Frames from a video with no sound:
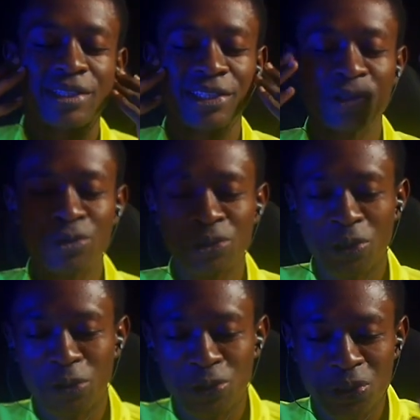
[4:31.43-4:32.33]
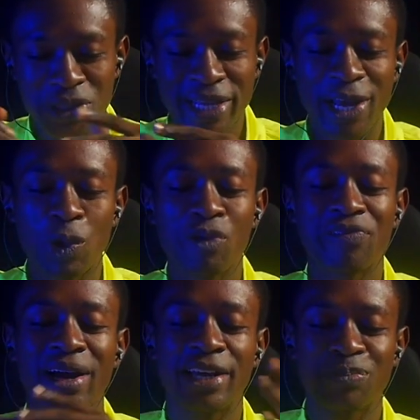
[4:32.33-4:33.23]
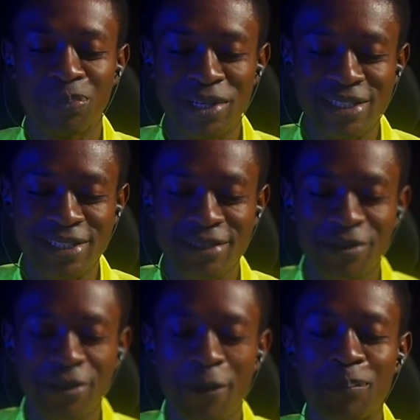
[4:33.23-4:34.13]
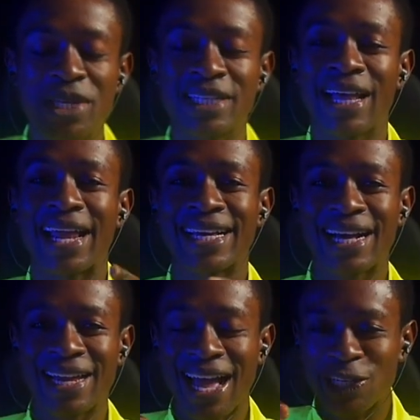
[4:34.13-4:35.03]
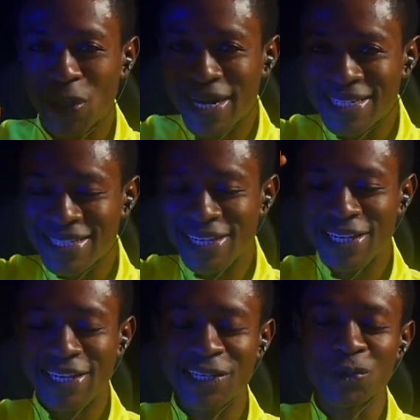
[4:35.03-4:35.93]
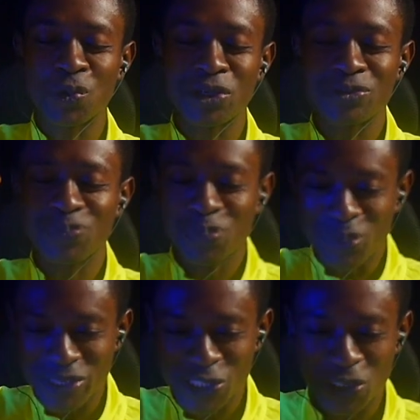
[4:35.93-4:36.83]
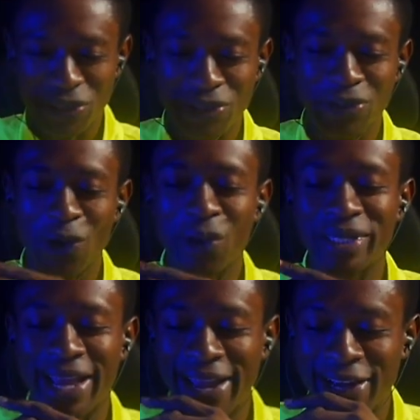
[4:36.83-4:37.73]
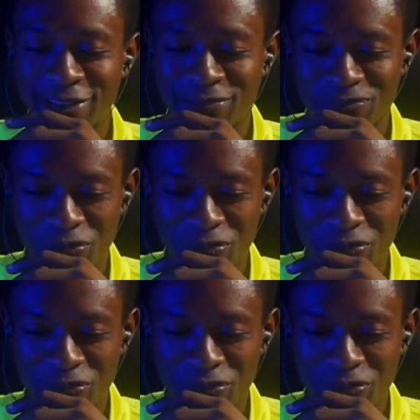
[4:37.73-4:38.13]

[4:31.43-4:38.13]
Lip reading: Single rotor drones can hover in place, meaning that it can actually stay in one position on air.